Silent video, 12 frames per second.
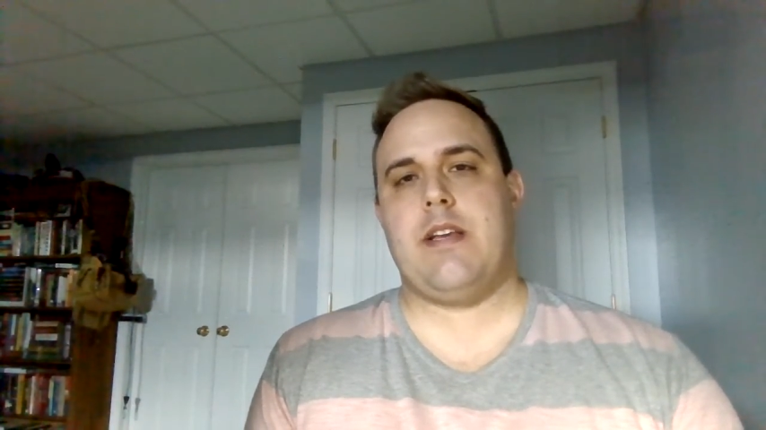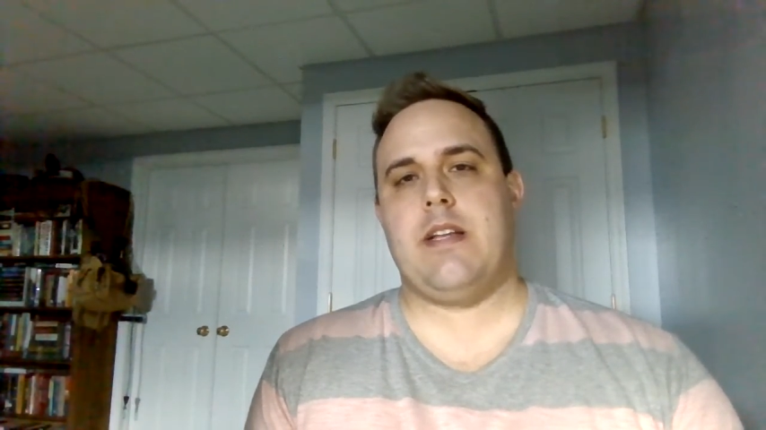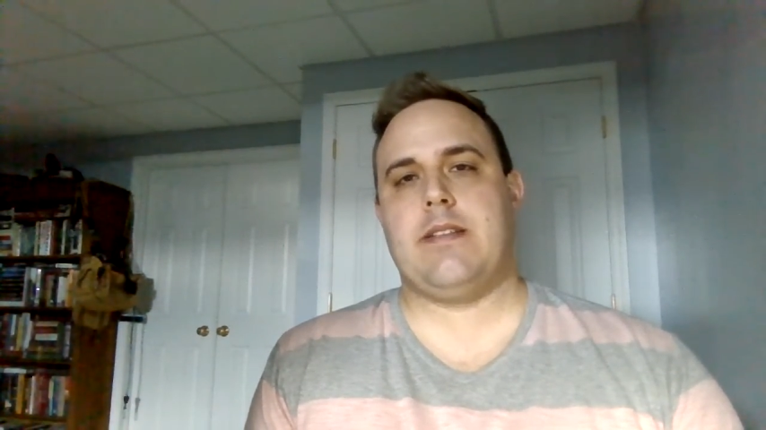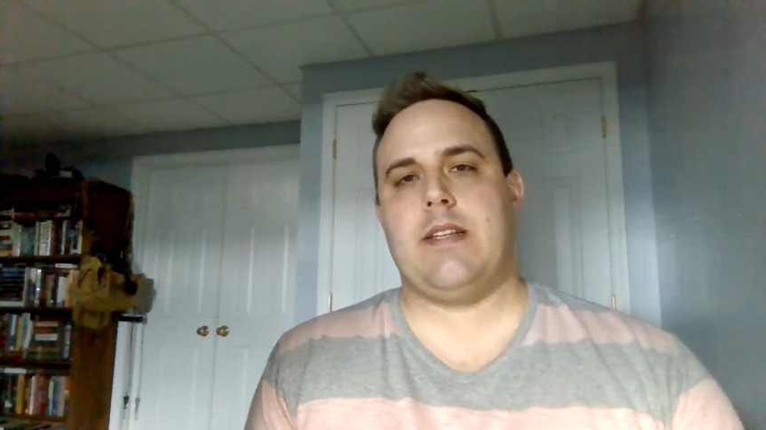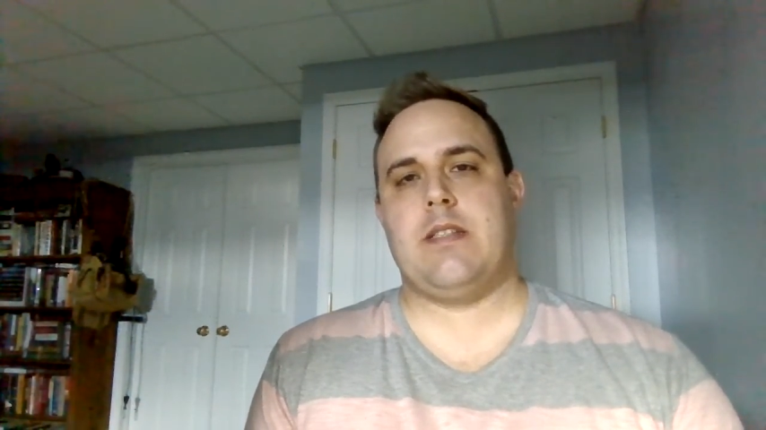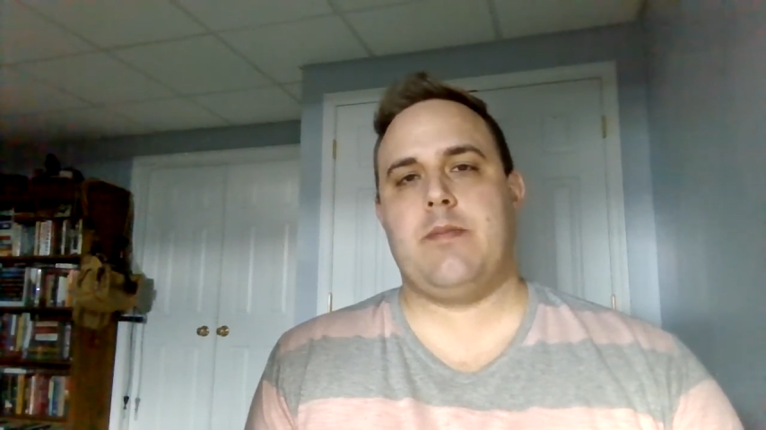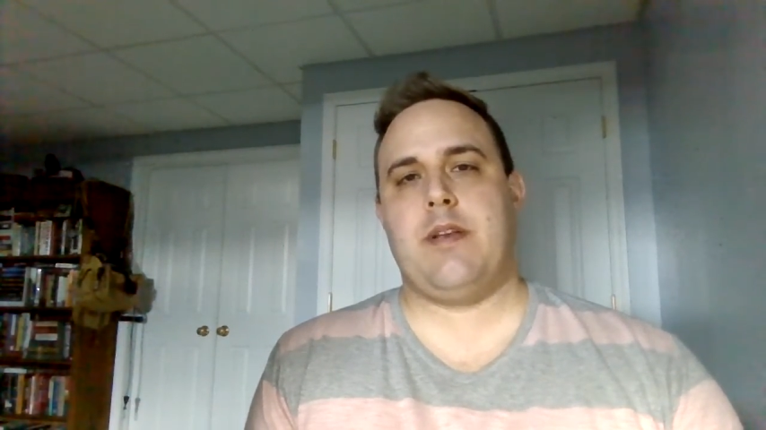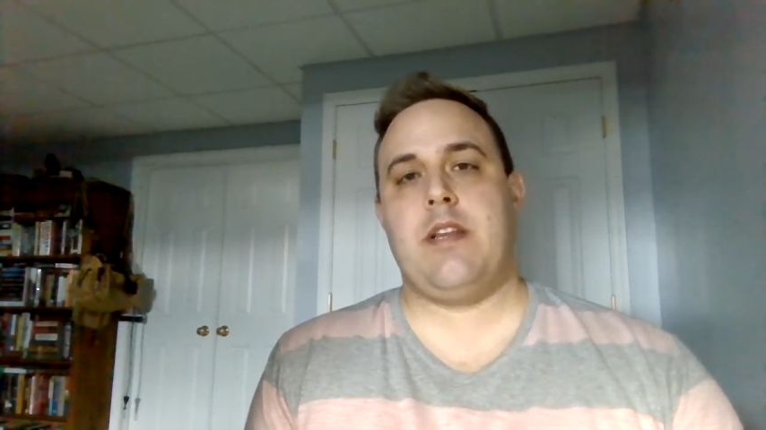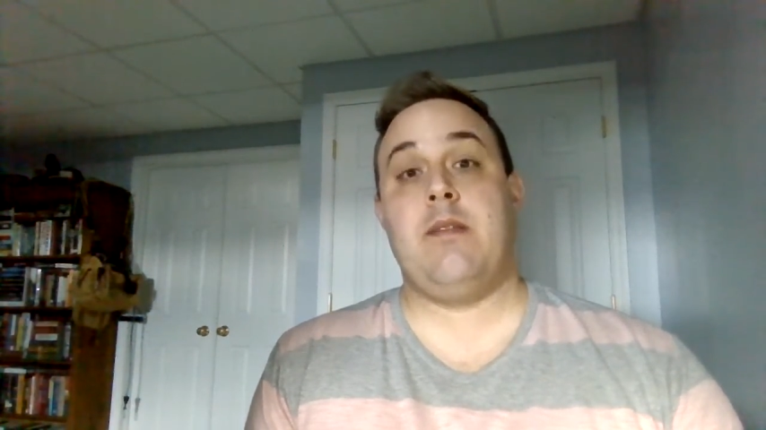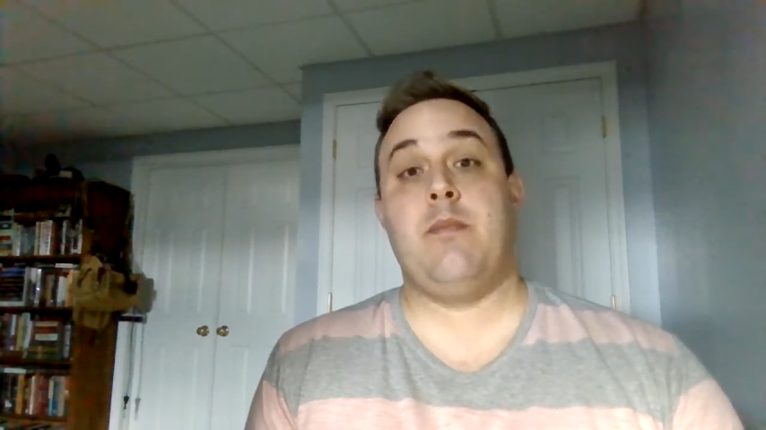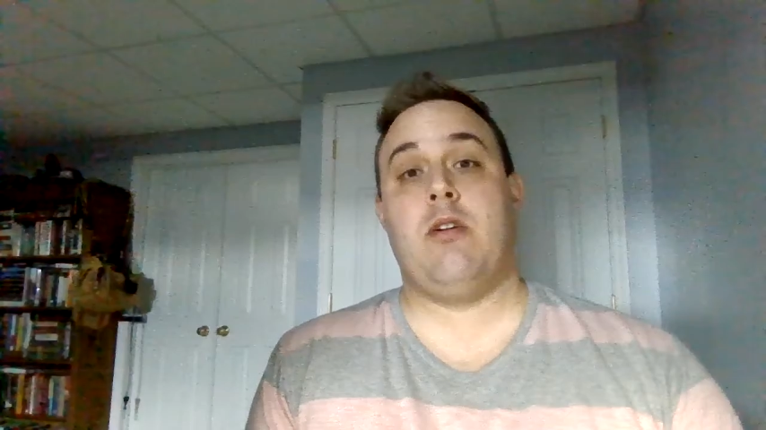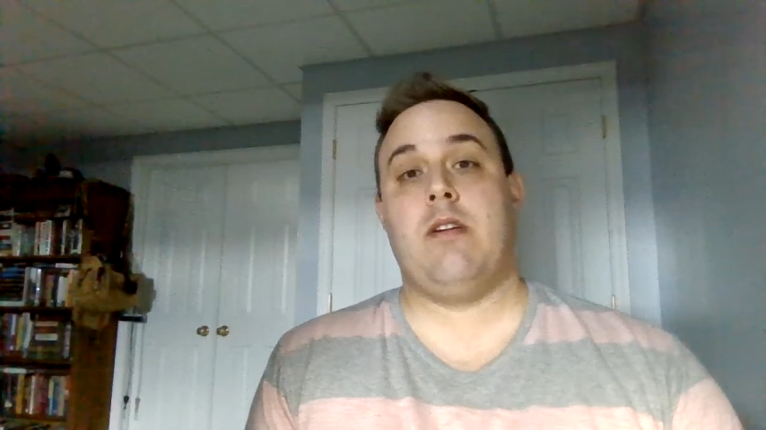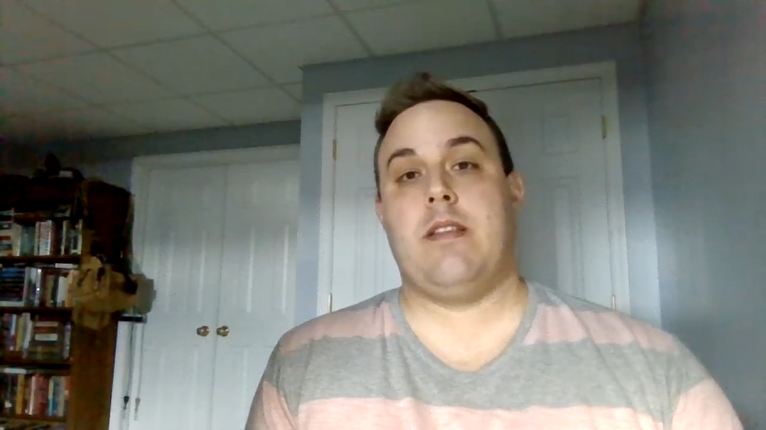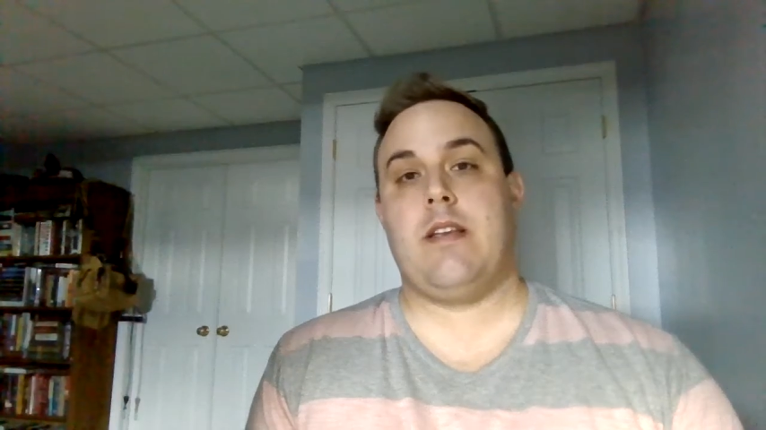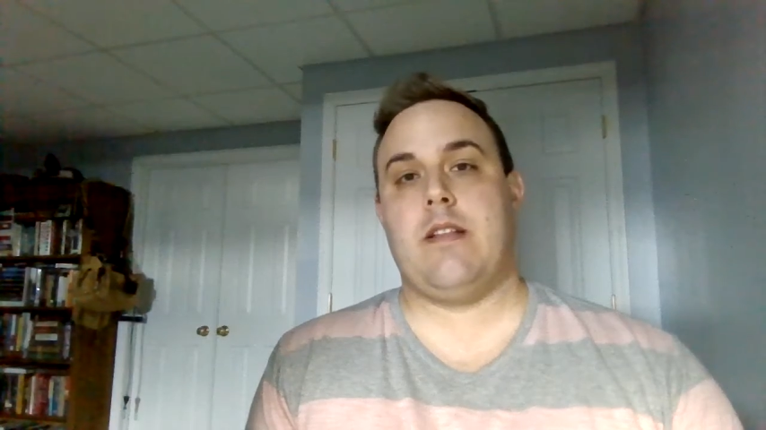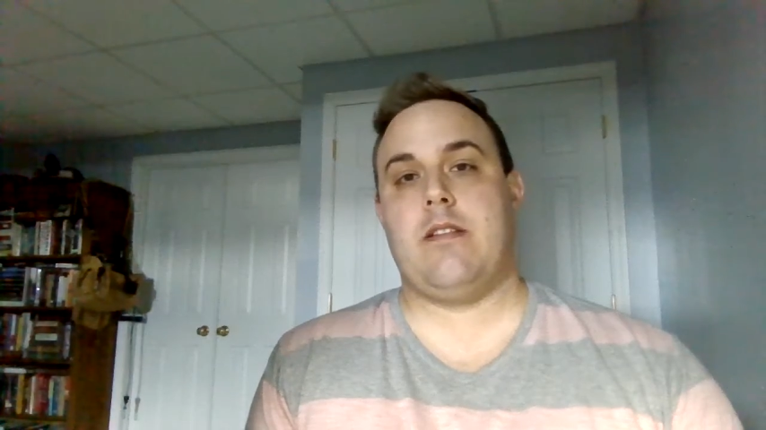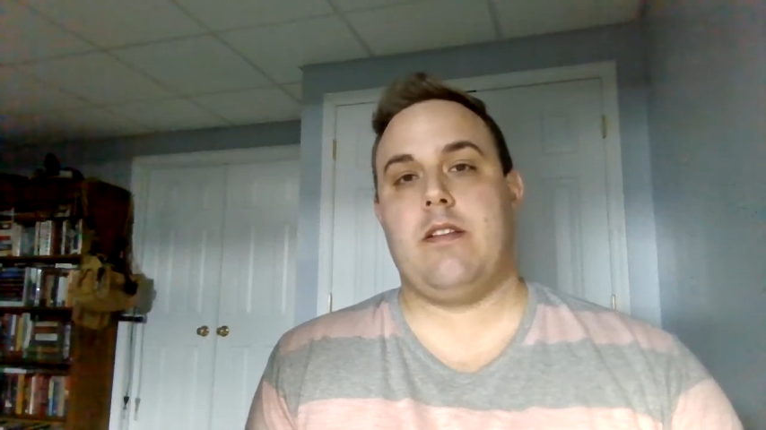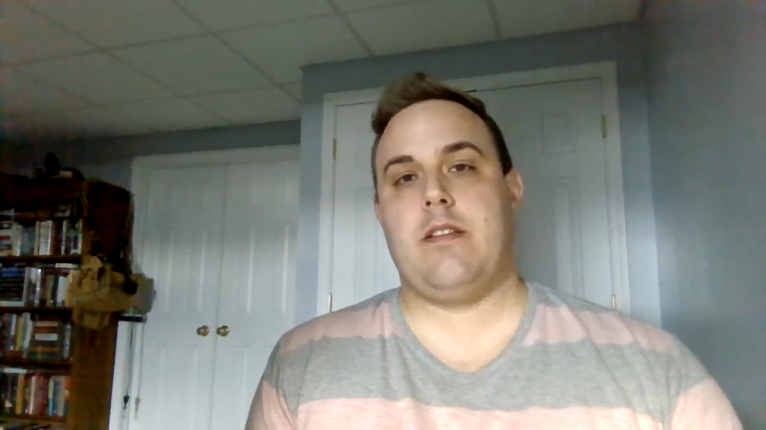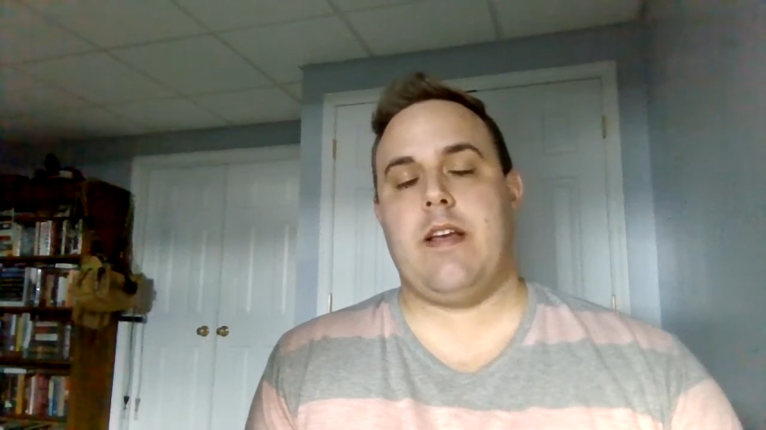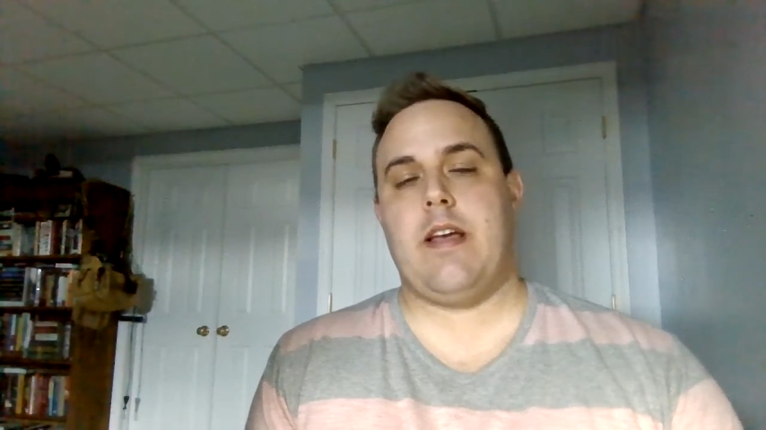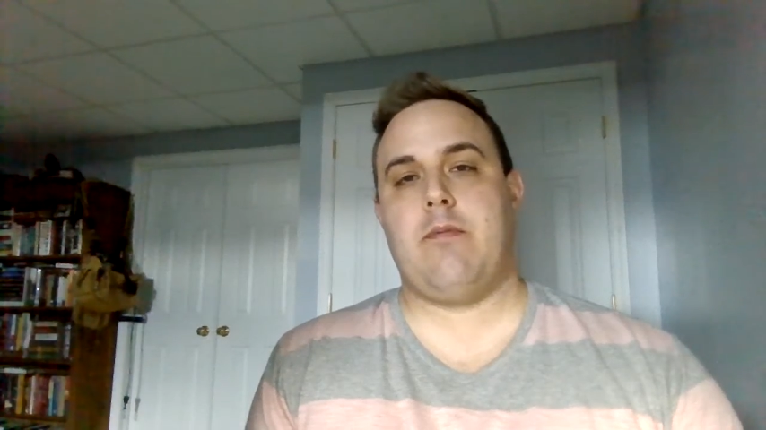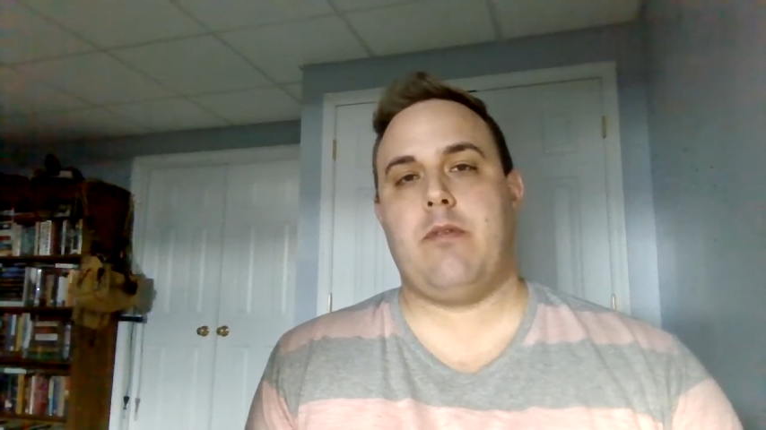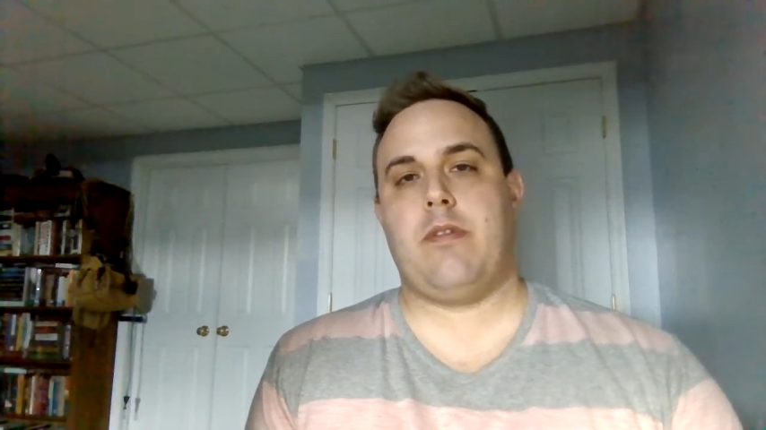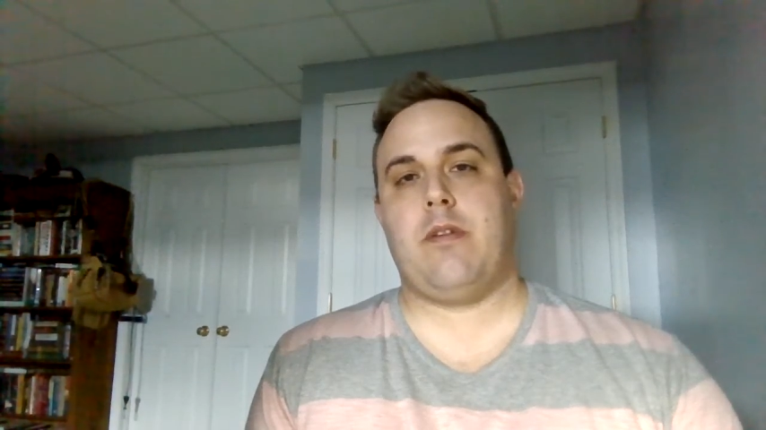it sends me an email at the end of the
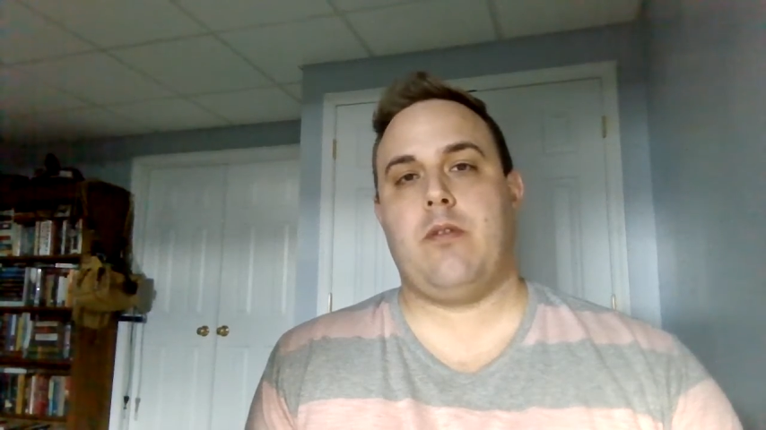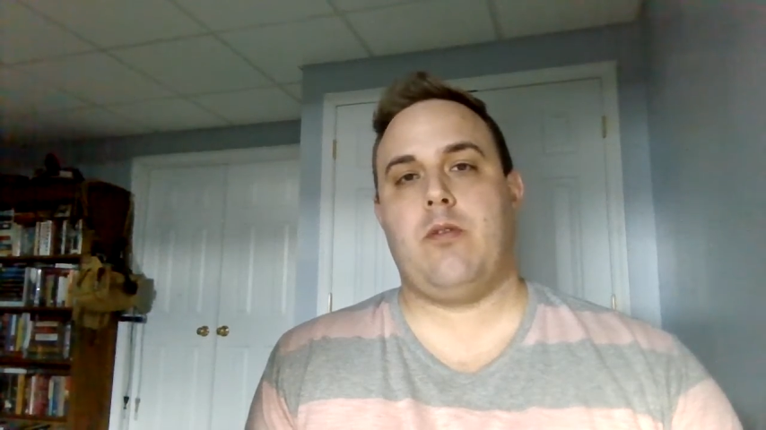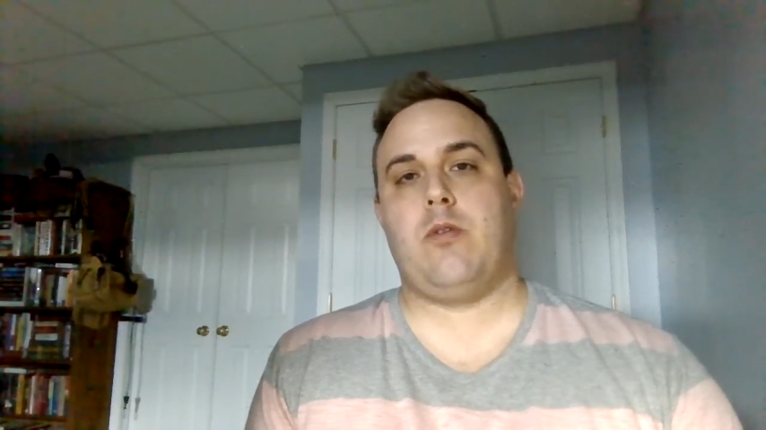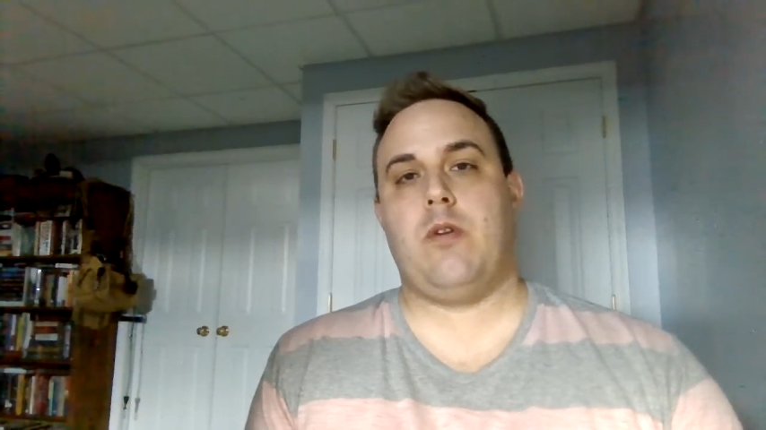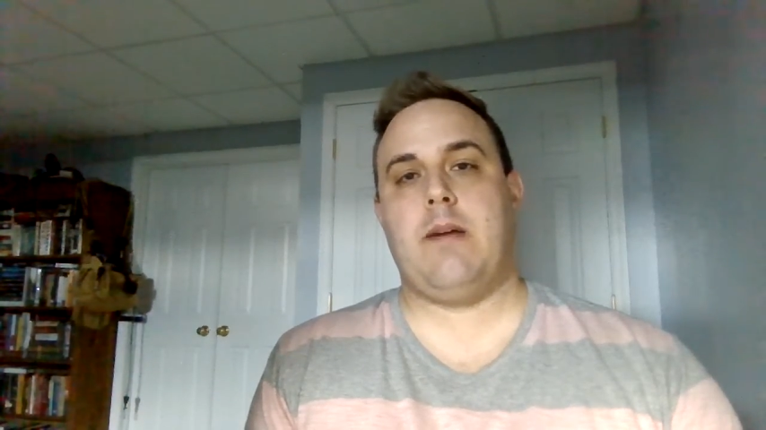day with a little